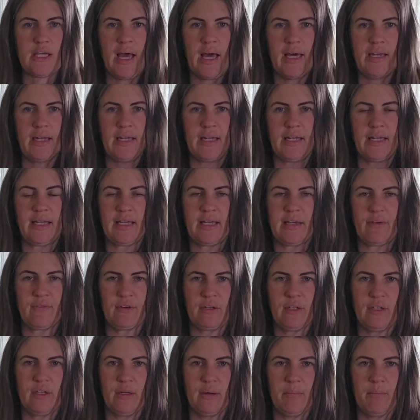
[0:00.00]
at any
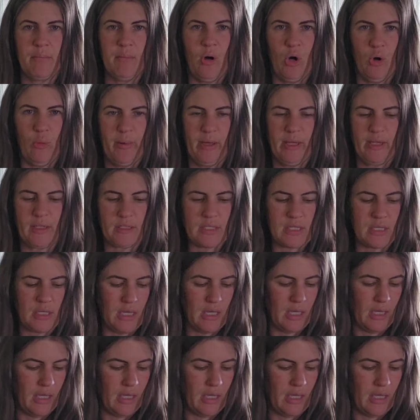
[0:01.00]
given moment.